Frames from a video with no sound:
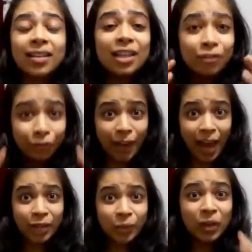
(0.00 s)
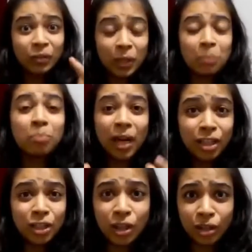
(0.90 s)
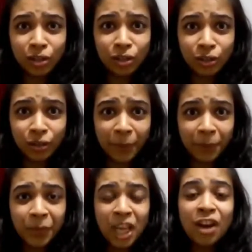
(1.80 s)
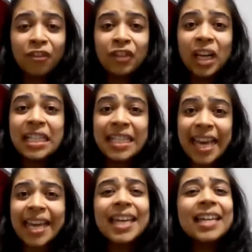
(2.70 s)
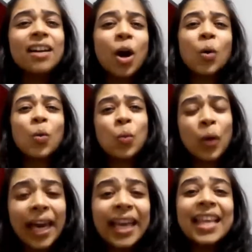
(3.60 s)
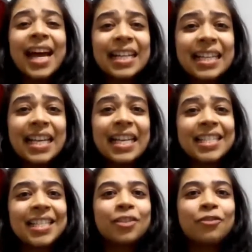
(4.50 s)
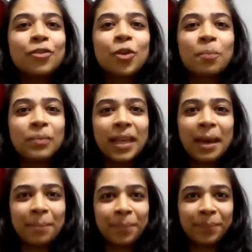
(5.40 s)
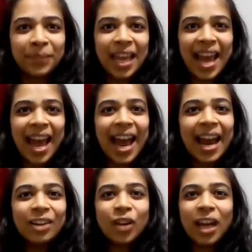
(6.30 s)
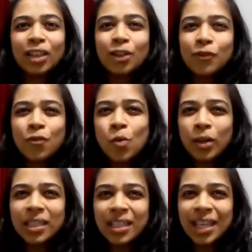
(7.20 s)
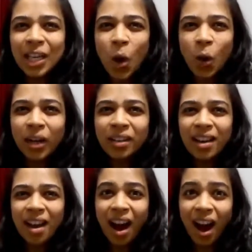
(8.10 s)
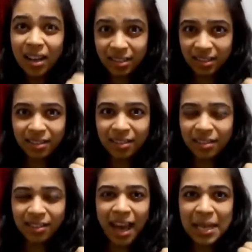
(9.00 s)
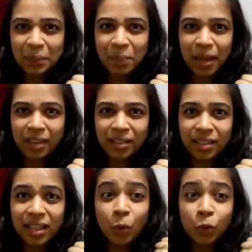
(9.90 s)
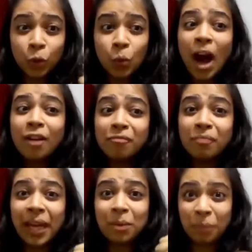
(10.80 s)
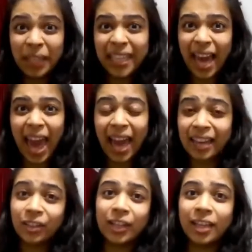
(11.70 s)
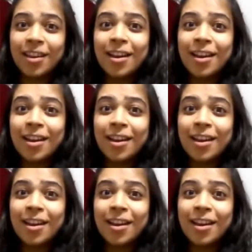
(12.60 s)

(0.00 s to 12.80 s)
when we punish our children, we are taking away that lesson from them and rather focusing on us as parents. Now, you have made me angry,